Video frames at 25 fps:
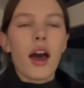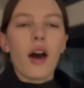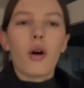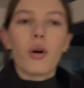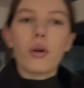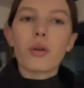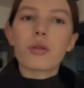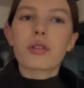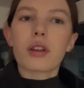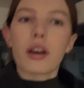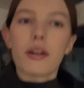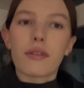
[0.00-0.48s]

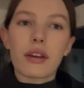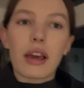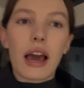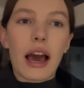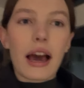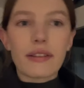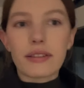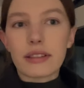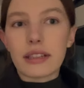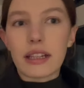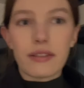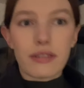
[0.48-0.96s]
Also, if you
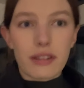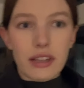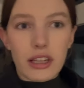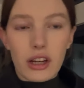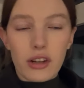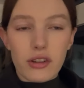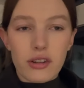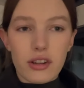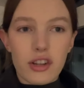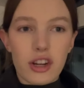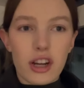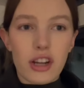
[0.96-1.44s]
have any video
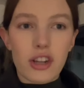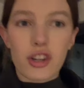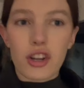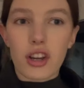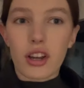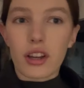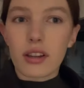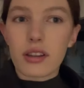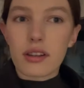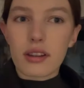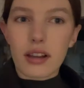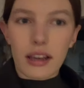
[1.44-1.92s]

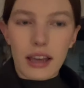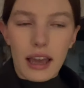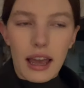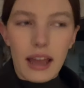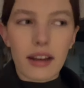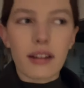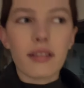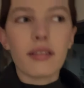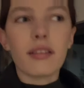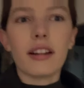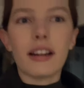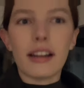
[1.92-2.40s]
suggestions,
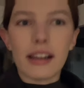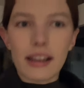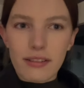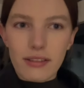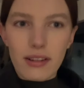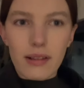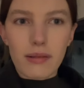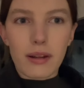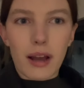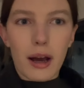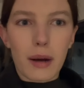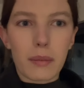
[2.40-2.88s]
again, leave
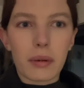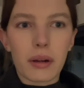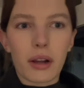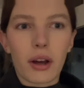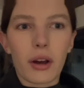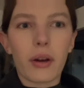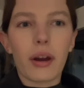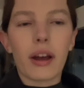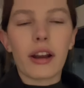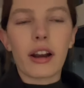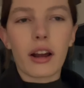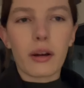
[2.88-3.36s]
them down
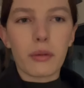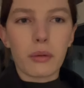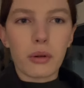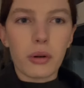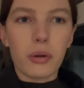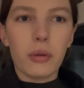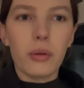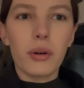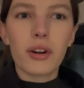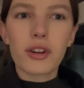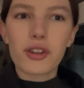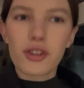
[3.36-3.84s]
below and I
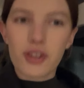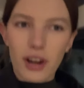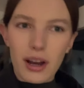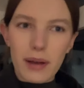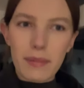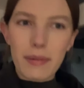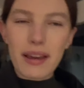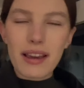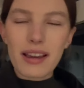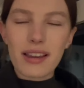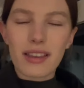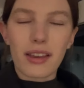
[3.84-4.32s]
will try
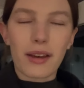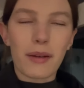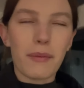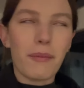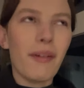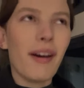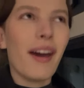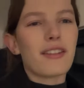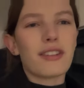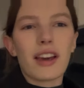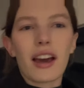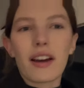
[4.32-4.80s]
and make them.
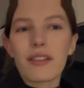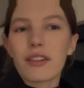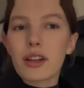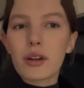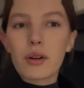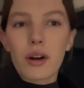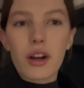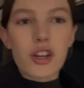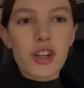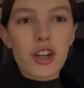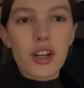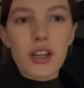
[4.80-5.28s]
If you have any
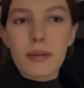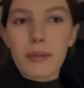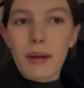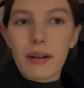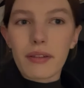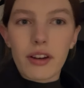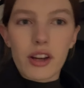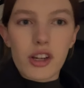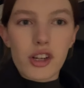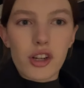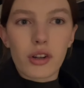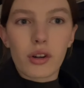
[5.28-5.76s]
questions about
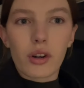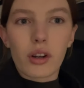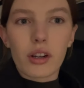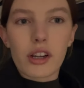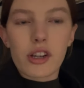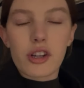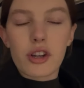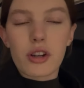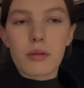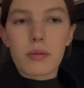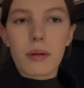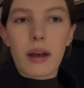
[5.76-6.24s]
fashion
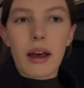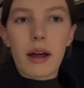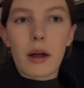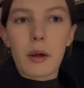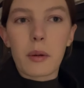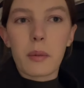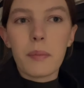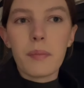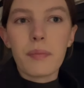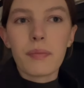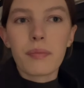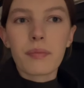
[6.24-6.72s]
college as
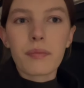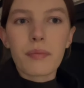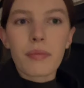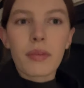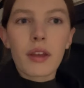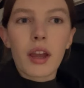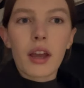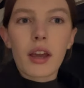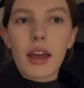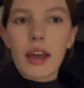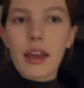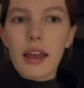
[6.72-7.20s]
well,
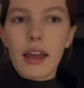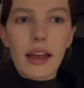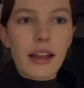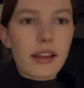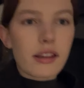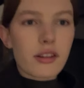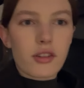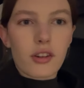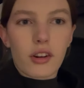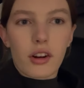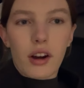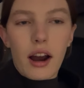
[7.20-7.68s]

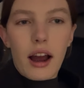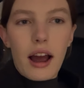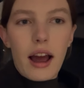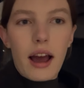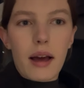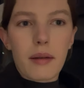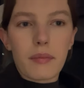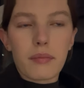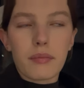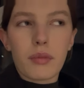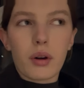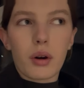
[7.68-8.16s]

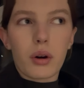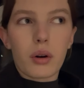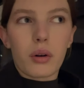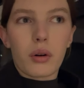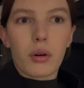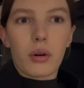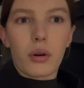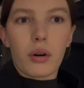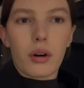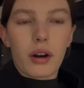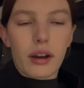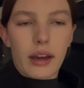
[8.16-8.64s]
Instagram
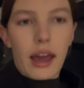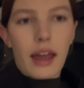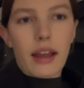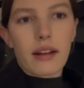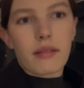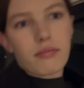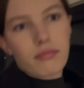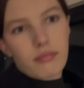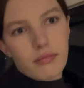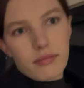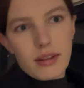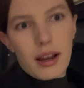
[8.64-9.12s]
or
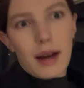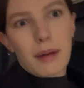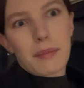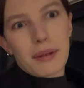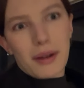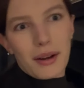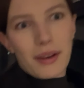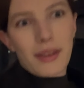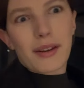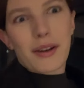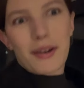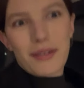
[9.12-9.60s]
again down
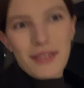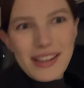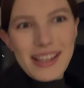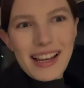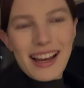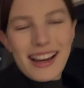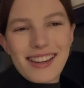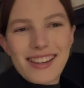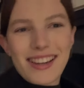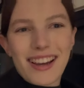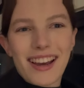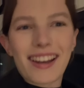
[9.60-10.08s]
below in the comment
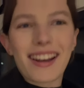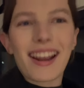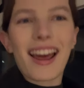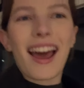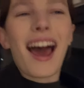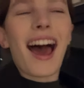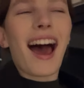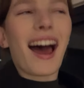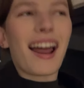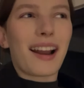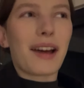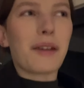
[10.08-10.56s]
section
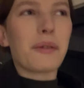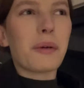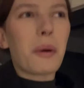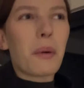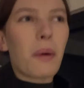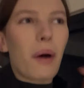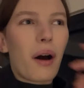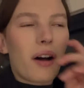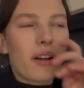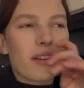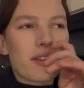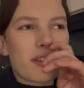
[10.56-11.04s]
and I
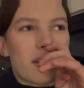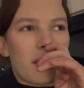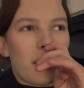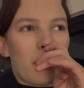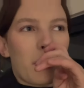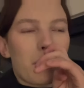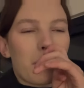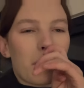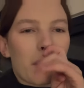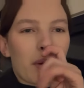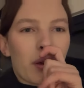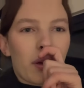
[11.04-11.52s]
will answer
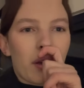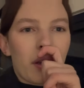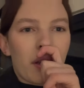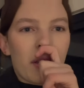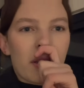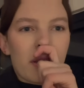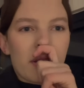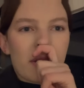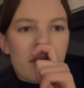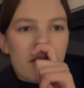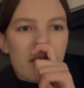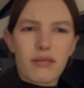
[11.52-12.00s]
them,
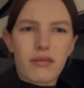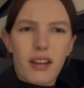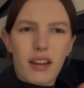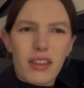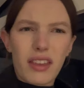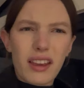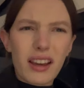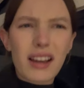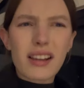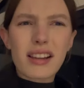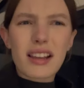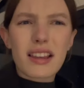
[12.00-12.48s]
because I
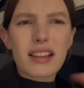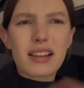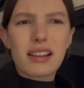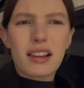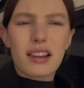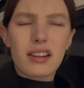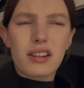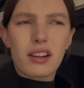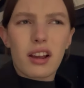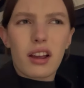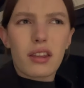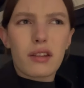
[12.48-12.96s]
think I said this at
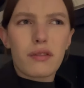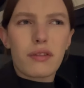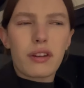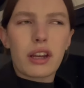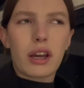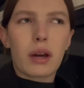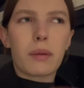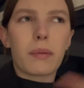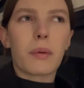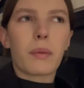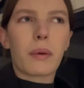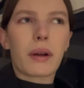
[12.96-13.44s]
the start of the
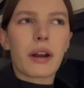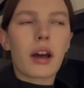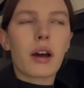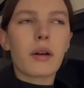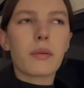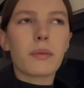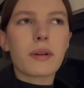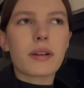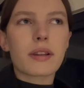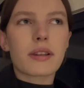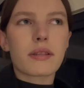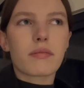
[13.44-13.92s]
video, but when I
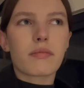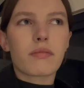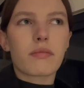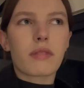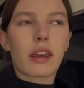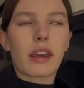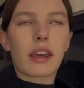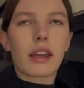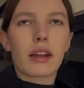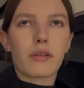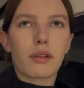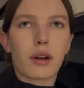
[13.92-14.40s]
was
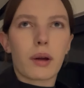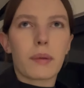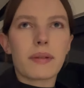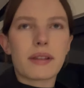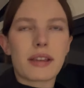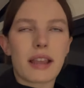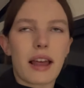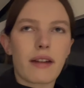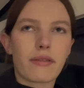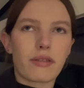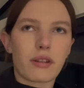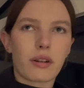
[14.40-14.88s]
thinking of coming to
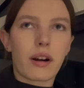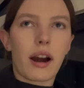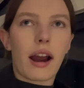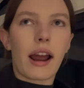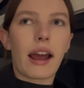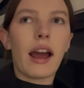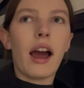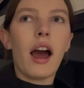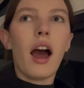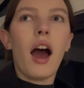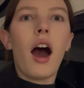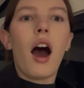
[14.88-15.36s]
the
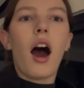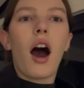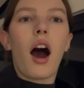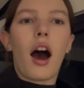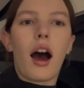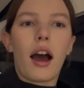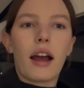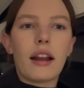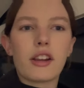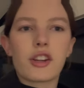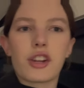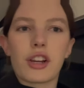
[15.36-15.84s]
FRA,
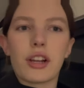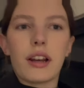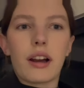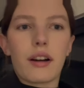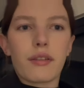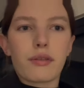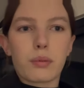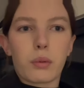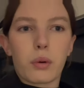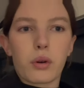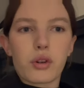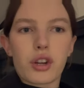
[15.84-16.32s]
I actually
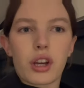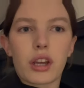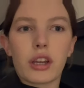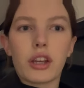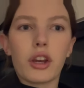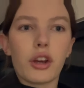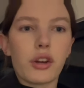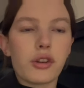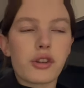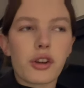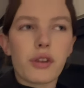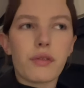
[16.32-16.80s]
loved watching
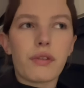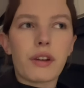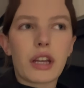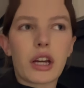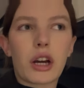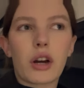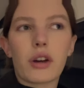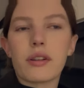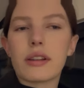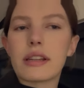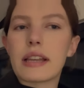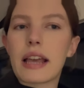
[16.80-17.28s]
YouTube
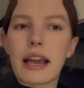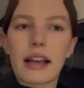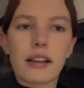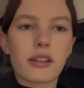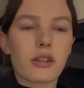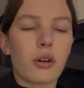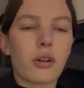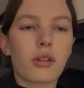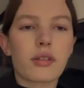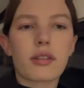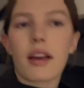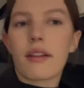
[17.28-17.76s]
videos,
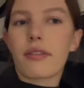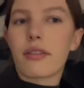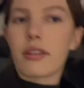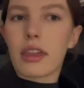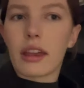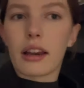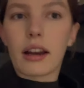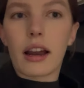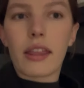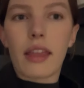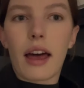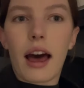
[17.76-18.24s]
TikToks,
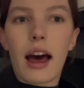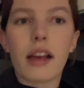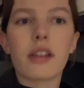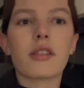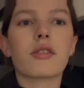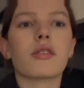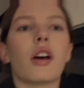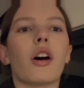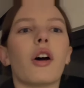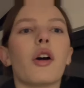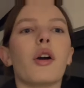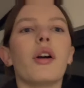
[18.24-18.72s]
everything like that.
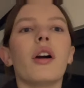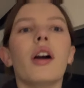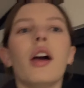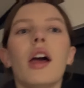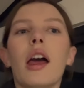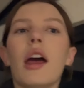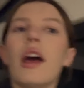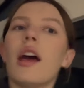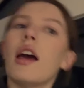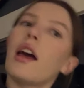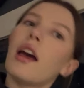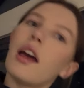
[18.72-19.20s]
So
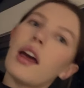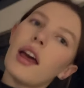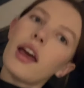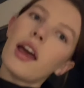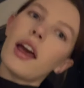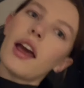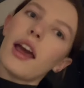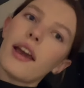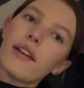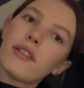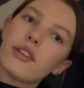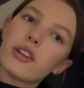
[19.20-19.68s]

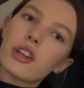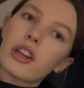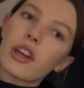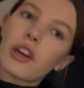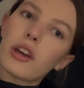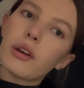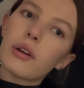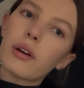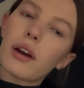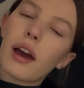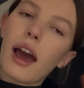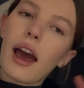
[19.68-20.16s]
if you
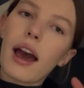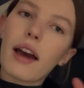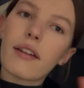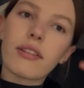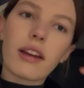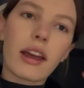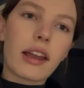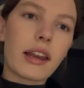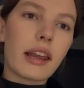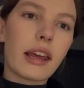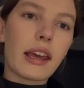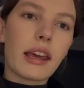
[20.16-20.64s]
do have
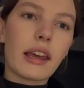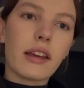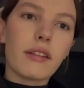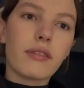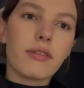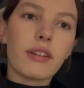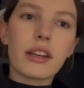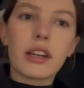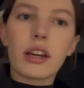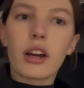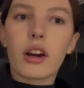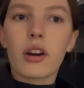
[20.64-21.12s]
any
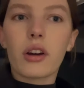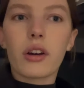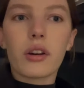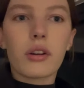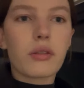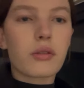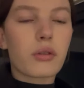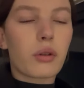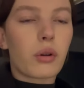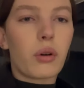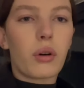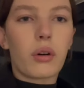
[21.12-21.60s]

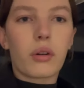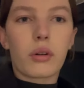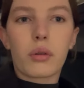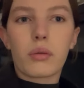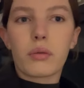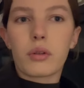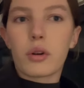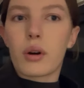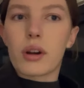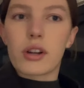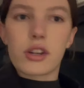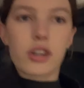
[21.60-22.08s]
videos or
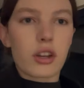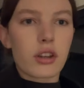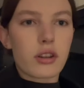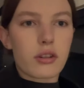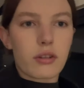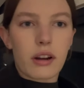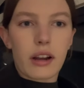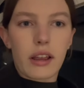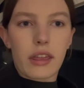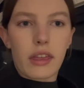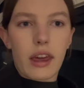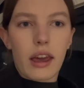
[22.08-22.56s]
questions or
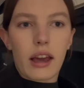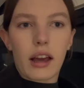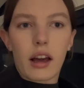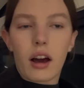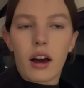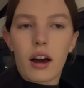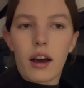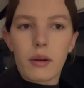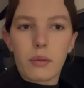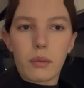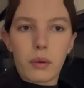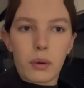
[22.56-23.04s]
anything,
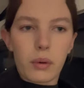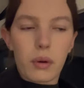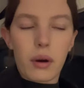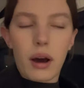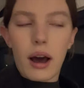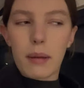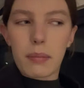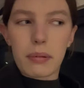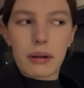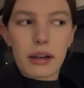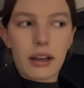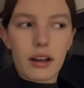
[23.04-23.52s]
I will
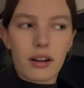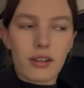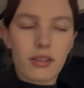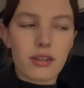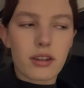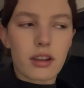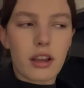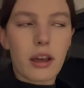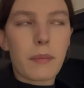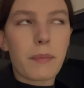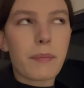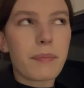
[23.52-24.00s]
happily
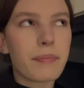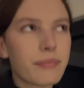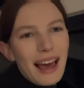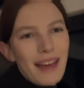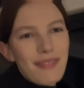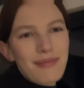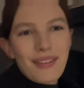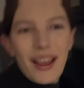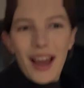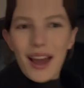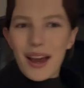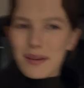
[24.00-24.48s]
answer them.
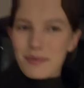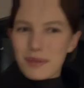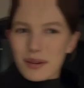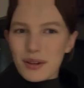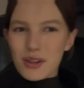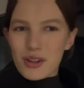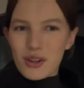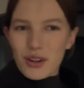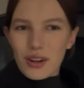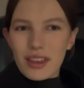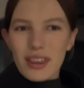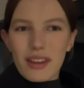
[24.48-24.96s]
I hope you
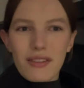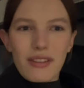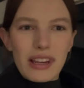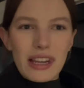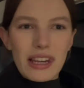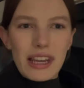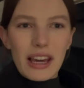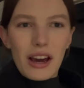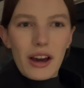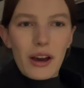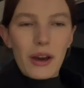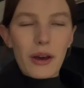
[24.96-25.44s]
enjoyed the
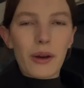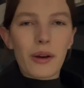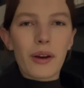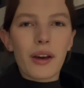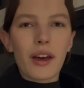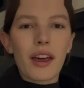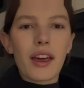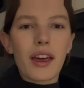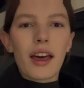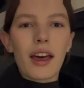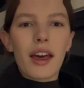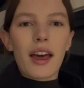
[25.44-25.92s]
video
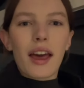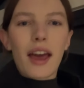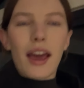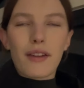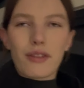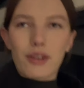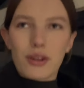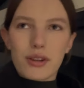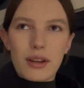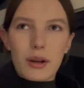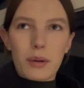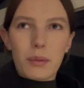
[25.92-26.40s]
if
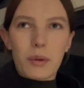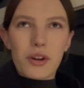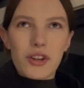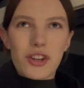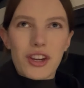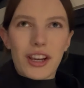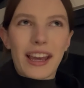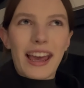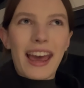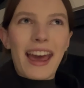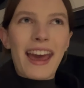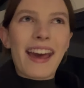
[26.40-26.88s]
you're still
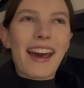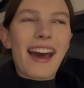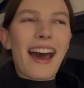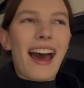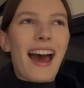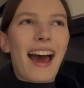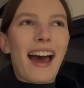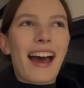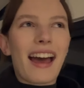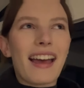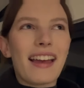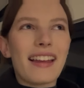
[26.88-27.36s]
watching it,
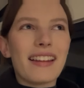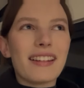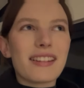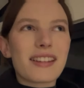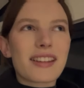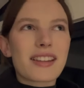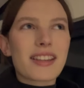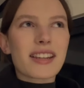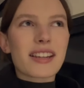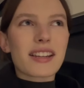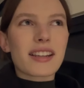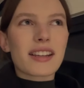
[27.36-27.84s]

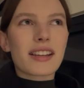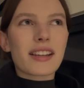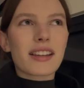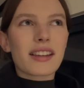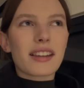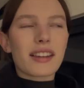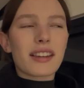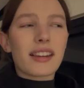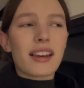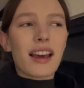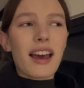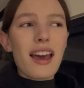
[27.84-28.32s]
and
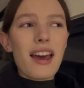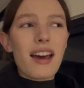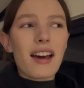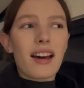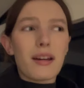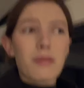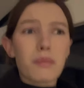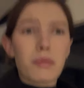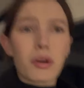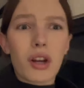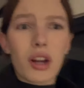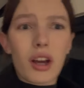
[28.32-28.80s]
yeah,
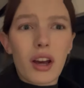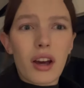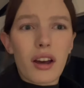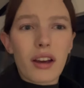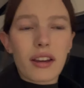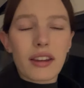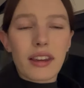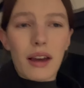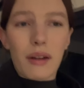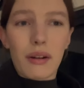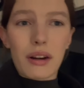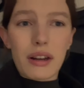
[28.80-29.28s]
I'm gonna
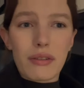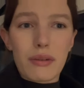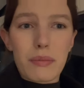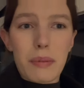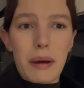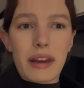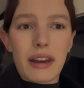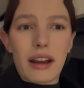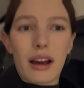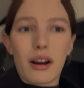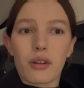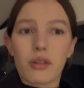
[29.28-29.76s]
get ready for
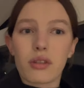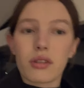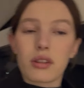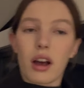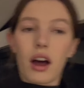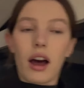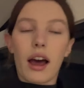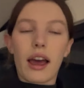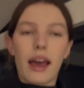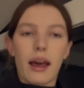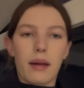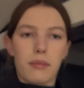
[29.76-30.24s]
bed now because
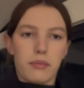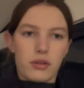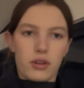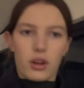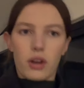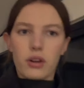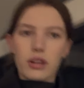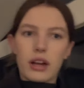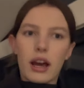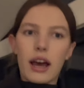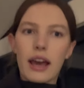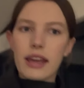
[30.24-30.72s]
I am so
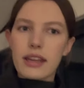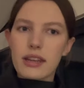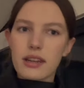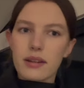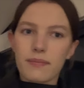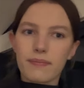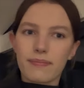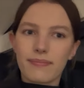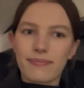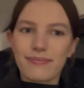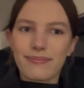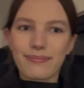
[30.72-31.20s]
tired.
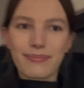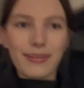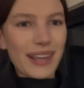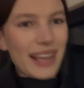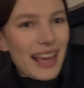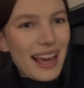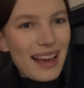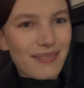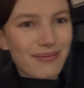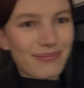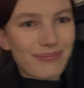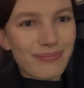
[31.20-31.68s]
But
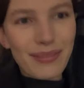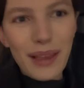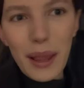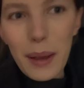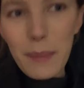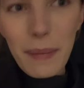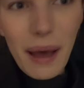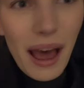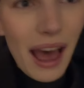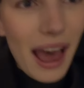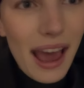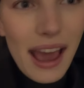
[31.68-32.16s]
yeah,
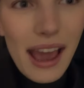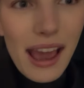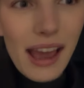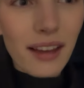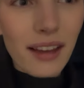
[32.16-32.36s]
bye.